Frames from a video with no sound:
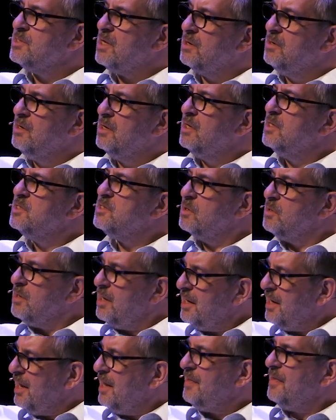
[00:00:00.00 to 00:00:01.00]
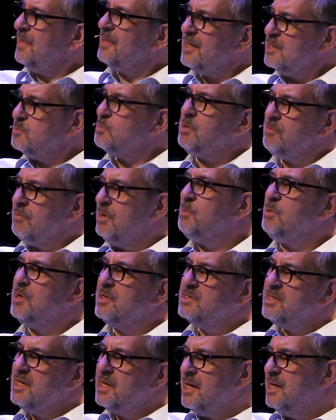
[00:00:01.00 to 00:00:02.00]
So that's what I really
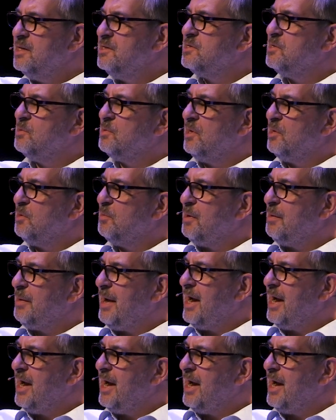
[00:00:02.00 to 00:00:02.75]
want to dig into a little bit,